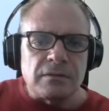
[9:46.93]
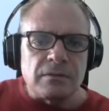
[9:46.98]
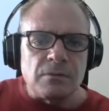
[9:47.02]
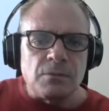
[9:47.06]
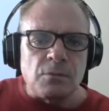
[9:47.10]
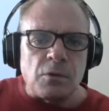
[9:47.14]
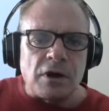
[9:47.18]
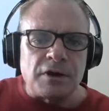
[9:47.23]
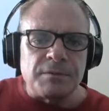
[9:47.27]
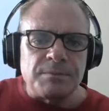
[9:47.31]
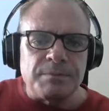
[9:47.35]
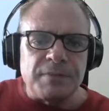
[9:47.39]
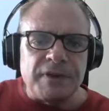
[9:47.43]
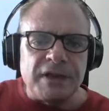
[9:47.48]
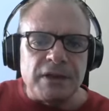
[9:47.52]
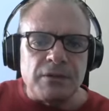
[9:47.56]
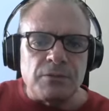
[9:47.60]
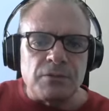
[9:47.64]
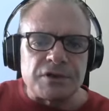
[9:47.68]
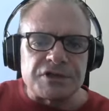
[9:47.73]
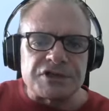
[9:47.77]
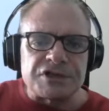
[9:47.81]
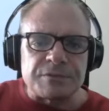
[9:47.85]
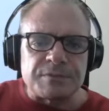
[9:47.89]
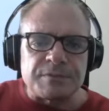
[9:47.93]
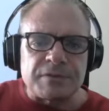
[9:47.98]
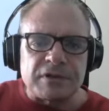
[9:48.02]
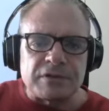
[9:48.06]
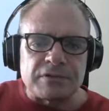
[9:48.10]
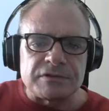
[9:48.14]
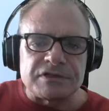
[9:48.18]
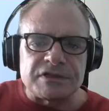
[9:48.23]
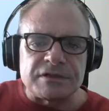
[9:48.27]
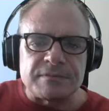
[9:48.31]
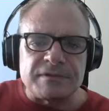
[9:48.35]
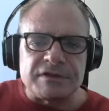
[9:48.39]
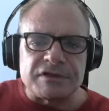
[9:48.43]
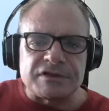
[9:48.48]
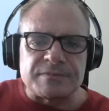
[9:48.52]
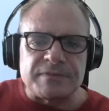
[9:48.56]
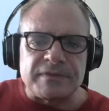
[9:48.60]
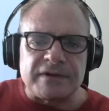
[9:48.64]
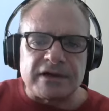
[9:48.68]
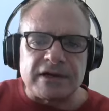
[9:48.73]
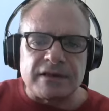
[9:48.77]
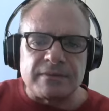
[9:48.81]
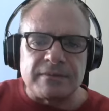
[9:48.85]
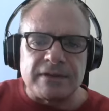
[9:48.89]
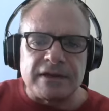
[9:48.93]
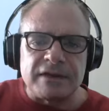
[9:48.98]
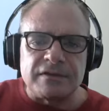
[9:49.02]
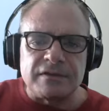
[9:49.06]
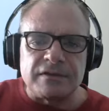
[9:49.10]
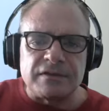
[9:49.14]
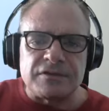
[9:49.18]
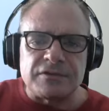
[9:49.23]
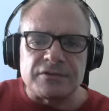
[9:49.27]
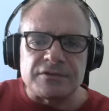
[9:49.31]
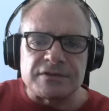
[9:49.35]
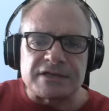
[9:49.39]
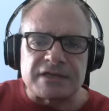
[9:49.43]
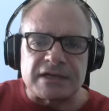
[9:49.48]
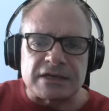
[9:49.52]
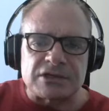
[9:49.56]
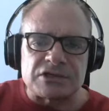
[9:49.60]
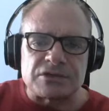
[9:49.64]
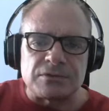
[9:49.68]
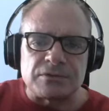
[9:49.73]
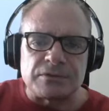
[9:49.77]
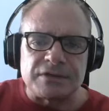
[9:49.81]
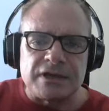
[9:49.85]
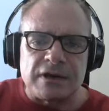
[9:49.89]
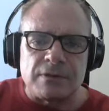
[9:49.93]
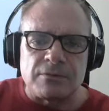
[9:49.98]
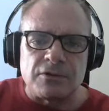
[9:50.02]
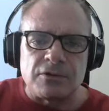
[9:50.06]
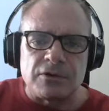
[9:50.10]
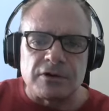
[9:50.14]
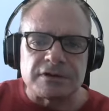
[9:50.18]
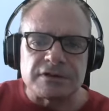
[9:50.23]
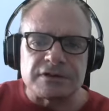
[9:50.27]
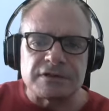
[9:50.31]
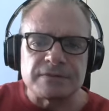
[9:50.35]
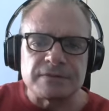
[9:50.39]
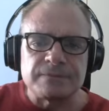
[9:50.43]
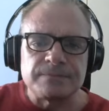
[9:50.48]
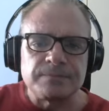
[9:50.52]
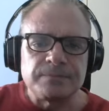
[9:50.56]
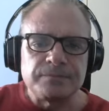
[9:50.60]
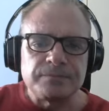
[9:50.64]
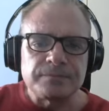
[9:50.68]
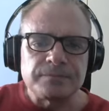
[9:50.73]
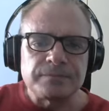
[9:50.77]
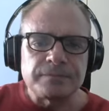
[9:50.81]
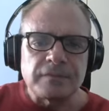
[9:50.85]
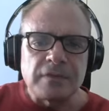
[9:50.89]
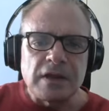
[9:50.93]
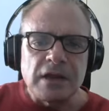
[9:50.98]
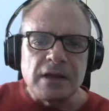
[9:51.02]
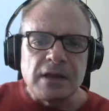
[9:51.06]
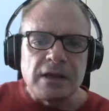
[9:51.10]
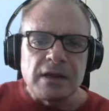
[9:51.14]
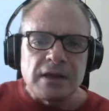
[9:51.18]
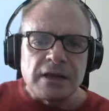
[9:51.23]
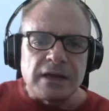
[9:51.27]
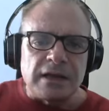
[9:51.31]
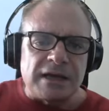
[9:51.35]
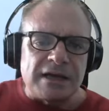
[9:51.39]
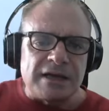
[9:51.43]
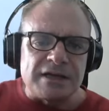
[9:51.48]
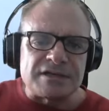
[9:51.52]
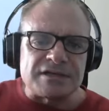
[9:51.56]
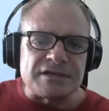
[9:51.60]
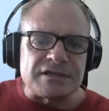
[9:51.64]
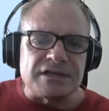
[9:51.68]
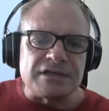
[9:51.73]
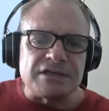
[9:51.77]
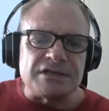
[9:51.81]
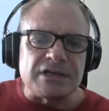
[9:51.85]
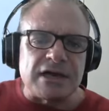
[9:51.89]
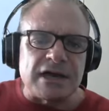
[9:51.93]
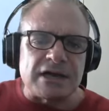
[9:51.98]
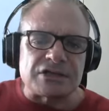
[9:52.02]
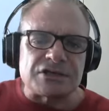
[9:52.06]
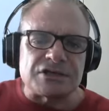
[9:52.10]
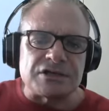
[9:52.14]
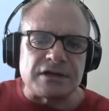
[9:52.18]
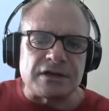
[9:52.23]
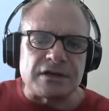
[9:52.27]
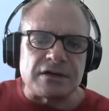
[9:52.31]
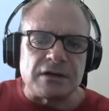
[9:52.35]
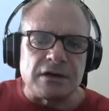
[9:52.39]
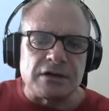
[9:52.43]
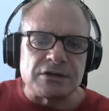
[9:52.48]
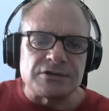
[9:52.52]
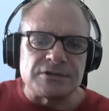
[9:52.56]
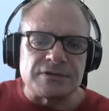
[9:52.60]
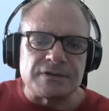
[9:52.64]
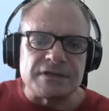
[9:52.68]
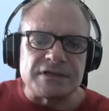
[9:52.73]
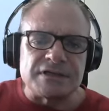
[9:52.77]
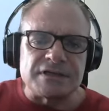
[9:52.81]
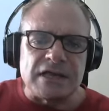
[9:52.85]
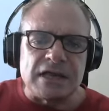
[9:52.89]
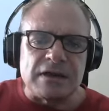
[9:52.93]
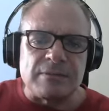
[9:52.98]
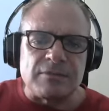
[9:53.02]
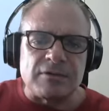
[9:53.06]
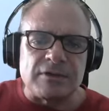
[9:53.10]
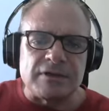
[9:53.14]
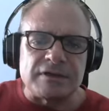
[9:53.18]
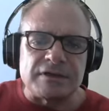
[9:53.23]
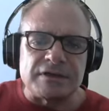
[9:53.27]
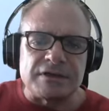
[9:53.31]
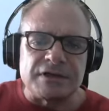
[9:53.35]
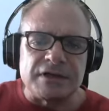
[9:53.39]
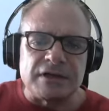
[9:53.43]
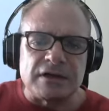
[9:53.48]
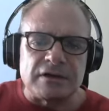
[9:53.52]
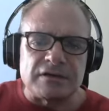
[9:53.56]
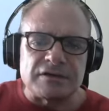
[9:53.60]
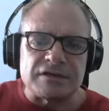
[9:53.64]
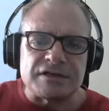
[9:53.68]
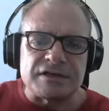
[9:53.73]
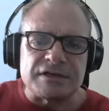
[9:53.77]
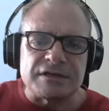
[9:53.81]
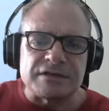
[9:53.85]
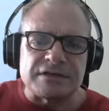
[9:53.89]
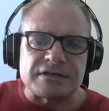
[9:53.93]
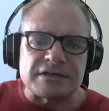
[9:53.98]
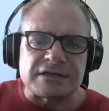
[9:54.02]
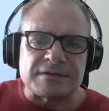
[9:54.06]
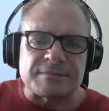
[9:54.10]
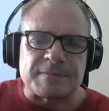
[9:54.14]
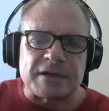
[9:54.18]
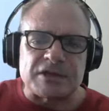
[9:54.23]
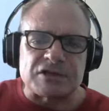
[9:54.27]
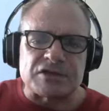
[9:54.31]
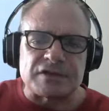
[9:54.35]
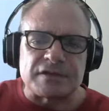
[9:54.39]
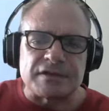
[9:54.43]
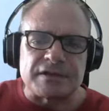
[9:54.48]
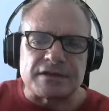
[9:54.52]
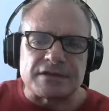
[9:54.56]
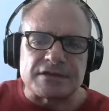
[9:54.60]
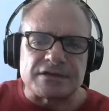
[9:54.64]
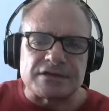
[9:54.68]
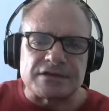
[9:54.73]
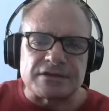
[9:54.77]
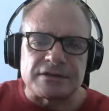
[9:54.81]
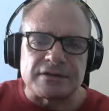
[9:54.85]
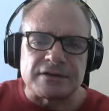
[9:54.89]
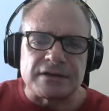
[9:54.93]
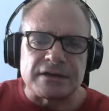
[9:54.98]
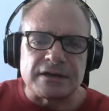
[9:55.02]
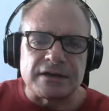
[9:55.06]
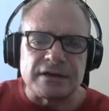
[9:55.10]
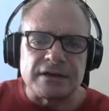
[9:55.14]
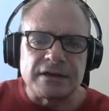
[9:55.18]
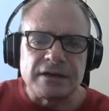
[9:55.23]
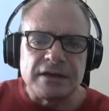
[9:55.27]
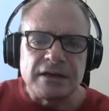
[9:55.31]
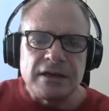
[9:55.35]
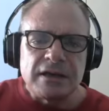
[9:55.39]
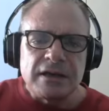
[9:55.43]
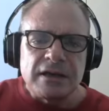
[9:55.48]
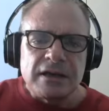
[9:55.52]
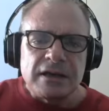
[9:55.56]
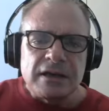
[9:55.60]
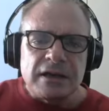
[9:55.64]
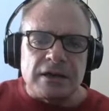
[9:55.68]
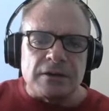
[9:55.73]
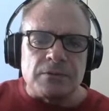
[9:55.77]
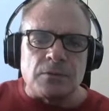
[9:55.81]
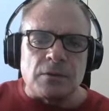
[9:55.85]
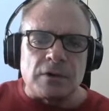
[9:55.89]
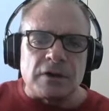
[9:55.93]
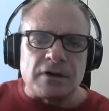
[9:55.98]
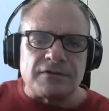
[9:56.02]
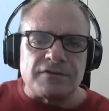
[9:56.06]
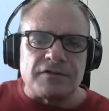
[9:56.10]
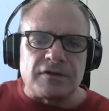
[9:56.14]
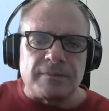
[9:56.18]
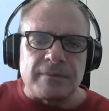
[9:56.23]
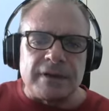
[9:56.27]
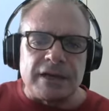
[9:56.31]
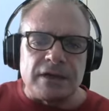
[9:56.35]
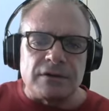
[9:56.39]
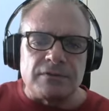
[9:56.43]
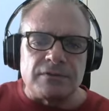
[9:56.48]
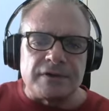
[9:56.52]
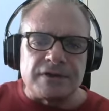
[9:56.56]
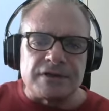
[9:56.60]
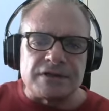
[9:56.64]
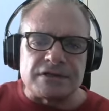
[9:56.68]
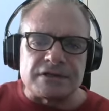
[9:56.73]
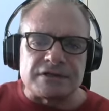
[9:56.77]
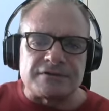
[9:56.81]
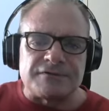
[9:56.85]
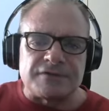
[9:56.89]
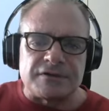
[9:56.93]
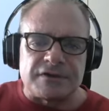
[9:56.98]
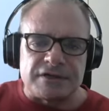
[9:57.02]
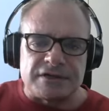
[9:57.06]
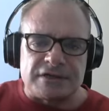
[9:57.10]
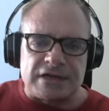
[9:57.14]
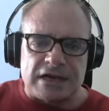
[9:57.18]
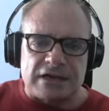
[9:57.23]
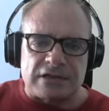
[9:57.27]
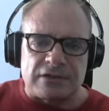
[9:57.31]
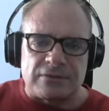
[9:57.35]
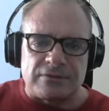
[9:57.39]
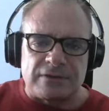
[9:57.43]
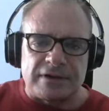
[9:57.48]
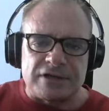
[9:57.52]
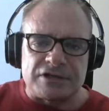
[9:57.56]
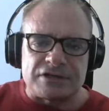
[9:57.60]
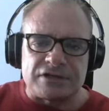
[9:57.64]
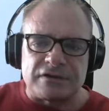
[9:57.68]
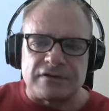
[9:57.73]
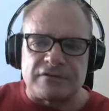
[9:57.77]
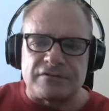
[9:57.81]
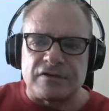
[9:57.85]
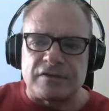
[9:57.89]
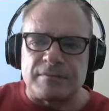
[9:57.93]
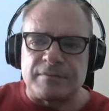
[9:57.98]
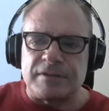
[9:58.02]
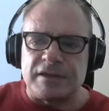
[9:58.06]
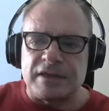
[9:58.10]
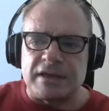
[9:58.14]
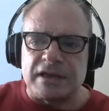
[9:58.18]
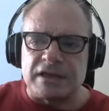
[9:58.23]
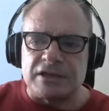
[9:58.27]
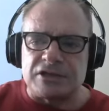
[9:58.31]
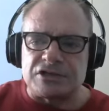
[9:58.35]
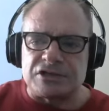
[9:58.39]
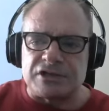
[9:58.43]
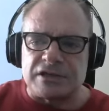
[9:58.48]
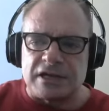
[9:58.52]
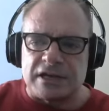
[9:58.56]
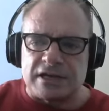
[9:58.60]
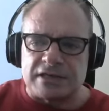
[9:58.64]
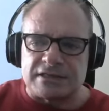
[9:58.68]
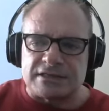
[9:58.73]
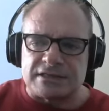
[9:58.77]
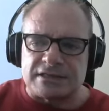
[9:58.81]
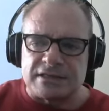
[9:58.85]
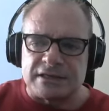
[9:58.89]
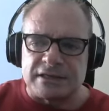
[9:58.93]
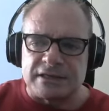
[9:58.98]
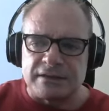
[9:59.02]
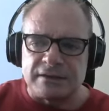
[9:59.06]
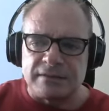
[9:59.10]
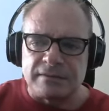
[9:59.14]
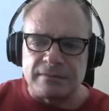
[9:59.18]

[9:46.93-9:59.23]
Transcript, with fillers: 1B, which appears to be spreading mainly through sexual networks, and its detection in countries neighboring the DRC is especially concerning, and one of the main reasons for the declaration of the PHEIC.